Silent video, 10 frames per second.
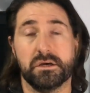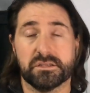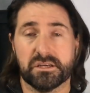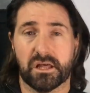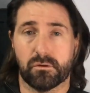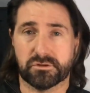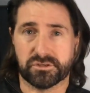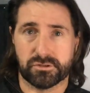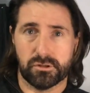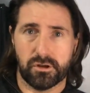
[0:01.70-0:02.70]
See, that
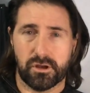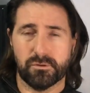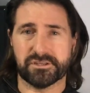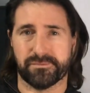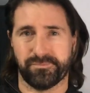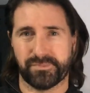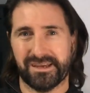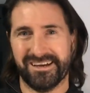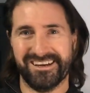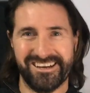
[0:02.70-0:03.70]
wasn't too long now, was it?
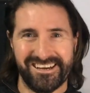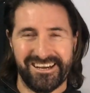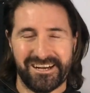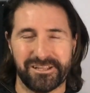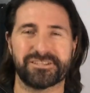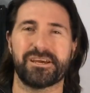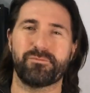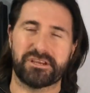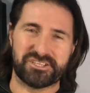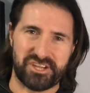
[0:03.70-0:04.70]
Let's keep
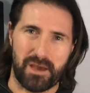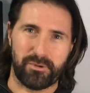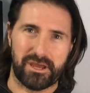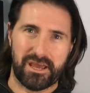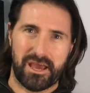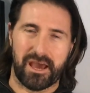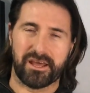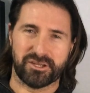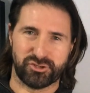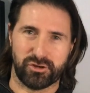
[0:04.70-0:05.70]
things snappy and
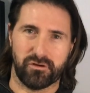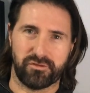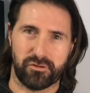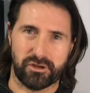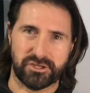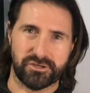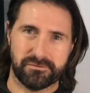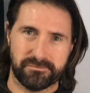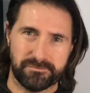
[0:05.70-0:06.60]
head straight off to the range.